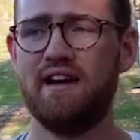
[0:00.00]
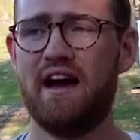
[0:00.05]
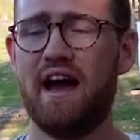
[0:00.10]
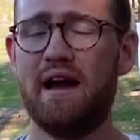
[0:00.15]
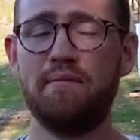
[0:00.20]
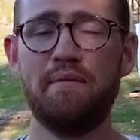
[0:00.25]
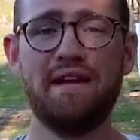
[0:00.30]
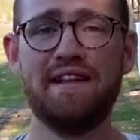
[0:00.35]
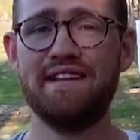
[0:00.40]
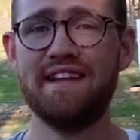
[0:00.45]

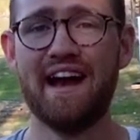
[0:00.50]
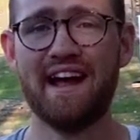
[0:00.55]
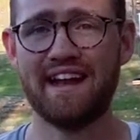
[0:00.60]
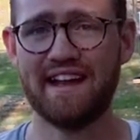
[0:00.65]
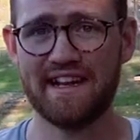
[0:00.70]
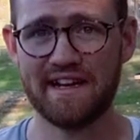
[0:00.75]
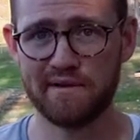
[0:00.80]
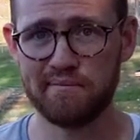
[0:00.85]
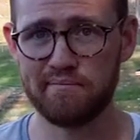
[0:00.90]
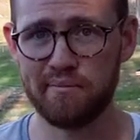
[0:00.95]
I mean not
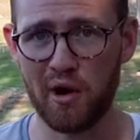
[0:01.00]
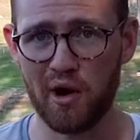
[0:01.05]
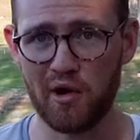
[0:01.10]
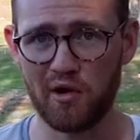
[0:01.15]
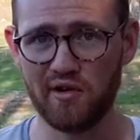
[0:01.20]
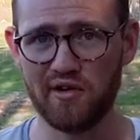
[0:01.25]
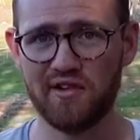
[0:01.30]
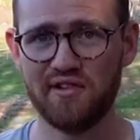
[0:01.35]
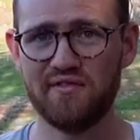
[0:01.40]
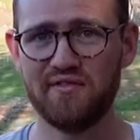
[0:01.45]
in a
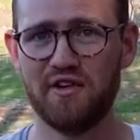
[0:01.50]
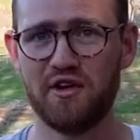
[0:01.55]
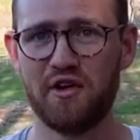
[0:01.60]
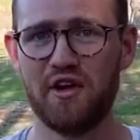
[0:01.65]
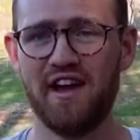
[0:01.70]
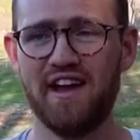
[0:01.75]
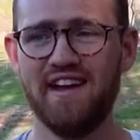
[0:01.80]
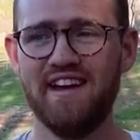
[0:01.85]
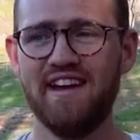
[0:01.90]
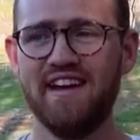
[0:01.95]
barn,
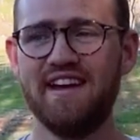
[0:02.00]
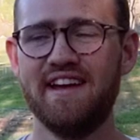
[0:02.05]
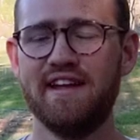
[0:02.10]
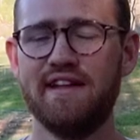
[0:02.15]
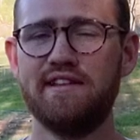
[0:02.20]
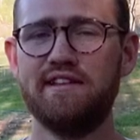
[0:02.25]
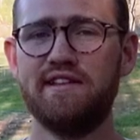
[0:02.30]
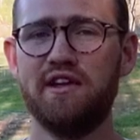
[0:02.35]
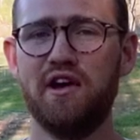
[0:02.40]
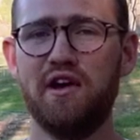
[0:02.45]
okay?
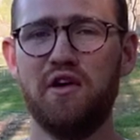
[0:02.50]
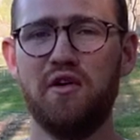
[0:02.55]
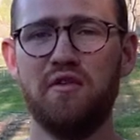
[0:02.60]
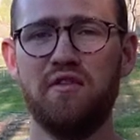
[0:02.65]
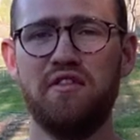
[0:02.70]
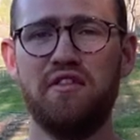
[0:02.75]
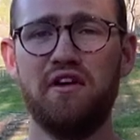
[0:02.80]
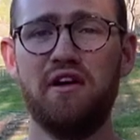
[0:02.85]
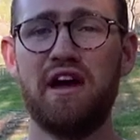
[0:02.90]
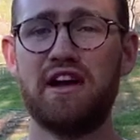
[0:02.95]
So
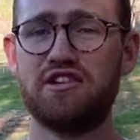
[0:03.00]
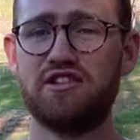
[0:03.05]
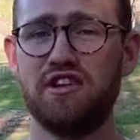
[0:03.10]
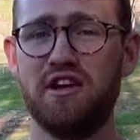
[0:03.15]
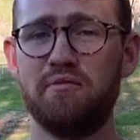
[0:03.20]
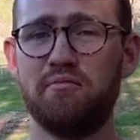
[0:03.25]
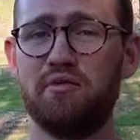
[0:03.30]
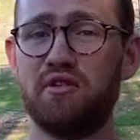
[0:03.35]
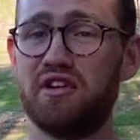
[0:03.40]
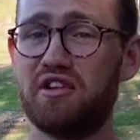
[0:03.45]
they're actually
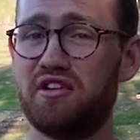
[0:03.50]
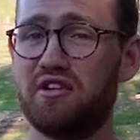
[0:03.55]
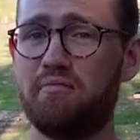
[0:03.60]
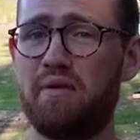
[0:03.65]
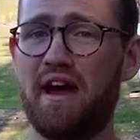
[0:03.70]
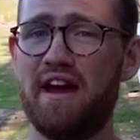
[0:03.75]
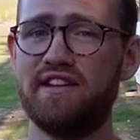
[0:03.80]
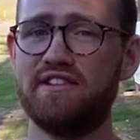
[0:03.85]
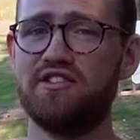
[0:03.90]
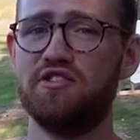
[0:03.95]
on pretty good
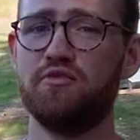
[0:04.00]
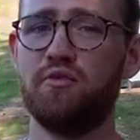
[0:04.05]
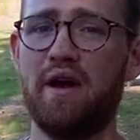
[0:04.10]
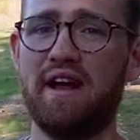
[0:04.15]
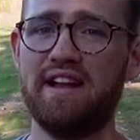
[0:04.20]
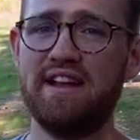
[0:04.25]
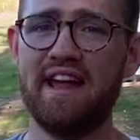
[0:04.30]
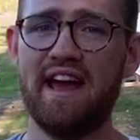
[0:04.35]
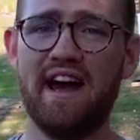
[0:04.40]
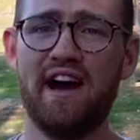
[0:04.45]
pasture
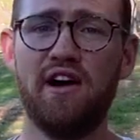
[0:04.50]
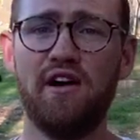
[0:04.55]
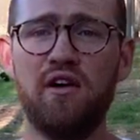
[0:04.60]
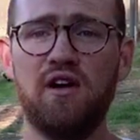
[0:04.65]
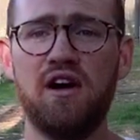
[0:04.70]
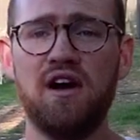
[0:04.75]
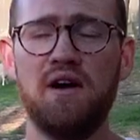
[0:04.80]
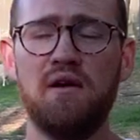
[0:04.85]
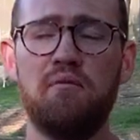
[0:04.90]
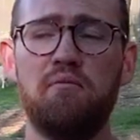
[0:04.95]
right now,
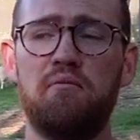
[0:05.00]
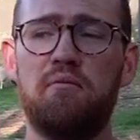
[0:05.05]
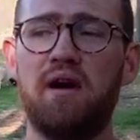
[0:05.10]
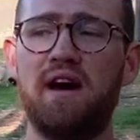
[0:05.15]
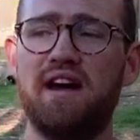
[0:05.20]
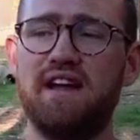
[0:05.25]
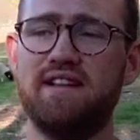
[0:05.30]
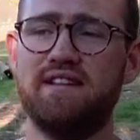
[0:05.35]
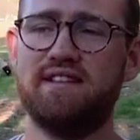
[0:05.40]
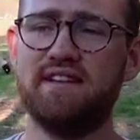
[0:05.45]

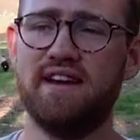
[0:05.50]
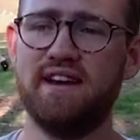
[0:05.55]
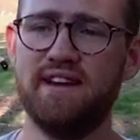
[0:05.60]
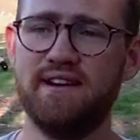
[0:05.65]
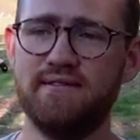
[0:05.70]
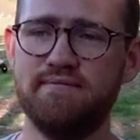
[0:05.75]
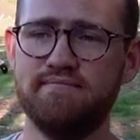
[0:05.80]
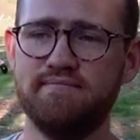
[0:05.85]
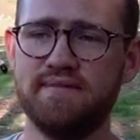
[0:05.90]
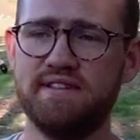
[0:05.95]
but
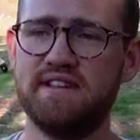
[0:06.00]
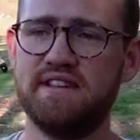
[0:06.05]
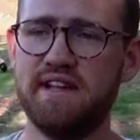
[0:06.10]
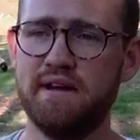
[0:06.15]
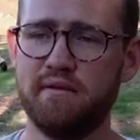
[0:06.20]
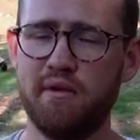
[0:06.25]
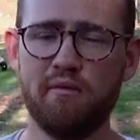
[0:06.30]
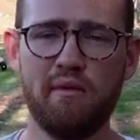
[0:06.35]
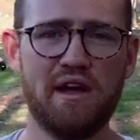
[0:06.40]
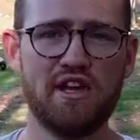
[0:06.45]

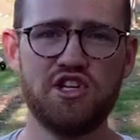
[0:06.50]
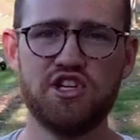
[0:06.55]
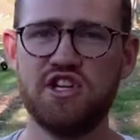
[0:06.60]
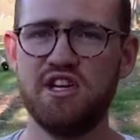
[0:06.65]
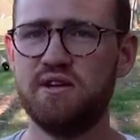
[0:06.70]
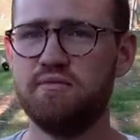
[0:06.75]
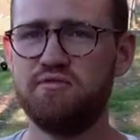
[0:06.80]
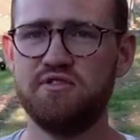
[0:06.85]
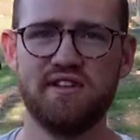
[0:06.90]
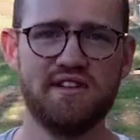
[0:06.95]
some of my
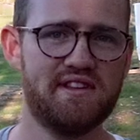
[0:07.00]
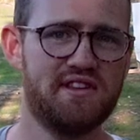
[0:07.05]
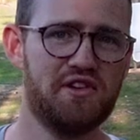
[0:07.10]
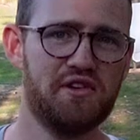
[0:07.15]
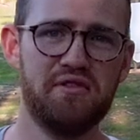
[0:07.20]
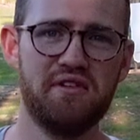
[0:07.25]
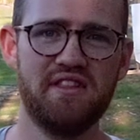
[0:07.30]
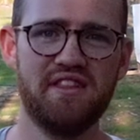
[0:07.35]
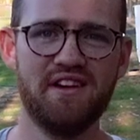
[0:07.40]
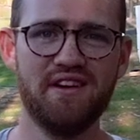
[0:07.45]
sheep, just
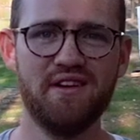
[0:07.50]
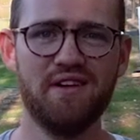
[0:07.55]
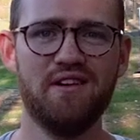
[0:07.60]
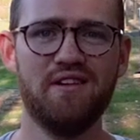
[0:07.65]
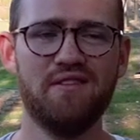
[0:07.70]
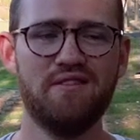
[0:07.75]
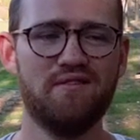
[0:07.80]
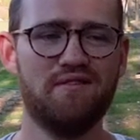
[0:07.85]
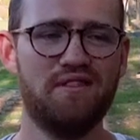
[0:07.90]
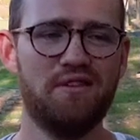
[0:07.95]
due to
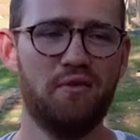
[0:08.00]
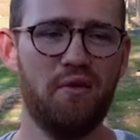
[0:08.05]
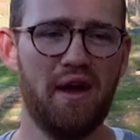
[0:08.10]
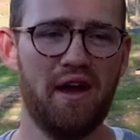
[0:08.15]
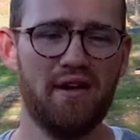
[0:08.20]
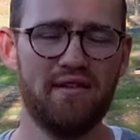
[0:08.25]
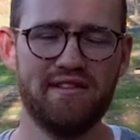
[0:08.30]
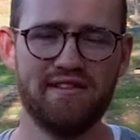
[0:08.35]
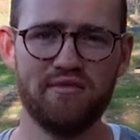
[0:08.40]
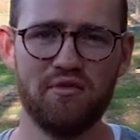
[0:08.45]
the way I was